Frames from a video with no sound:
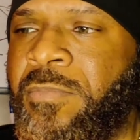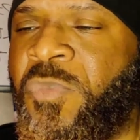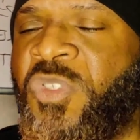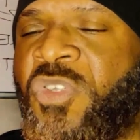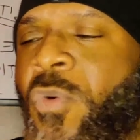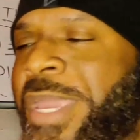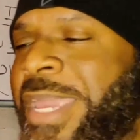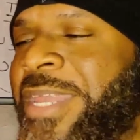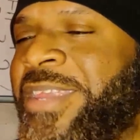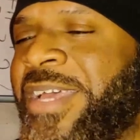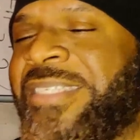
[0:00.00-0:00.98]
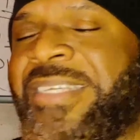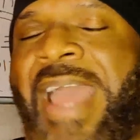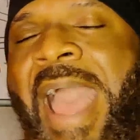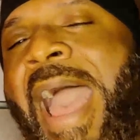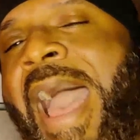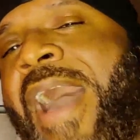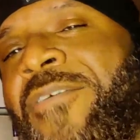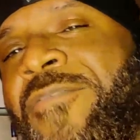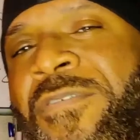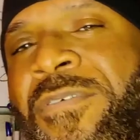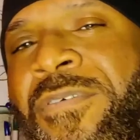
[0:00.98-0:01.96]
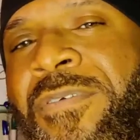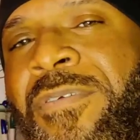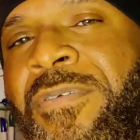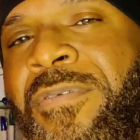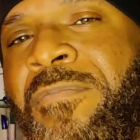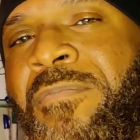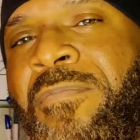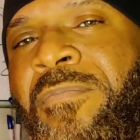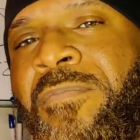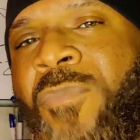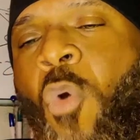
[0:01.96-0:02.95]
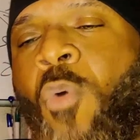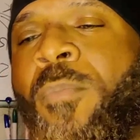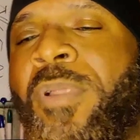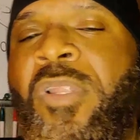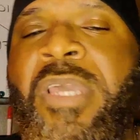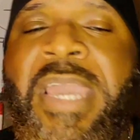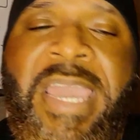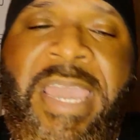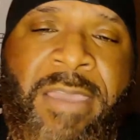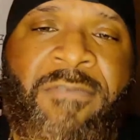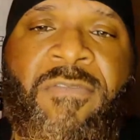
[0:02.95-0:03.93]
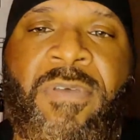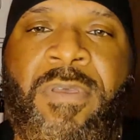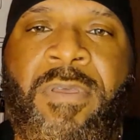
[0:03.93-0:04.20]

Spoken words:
so he doesn't have or believe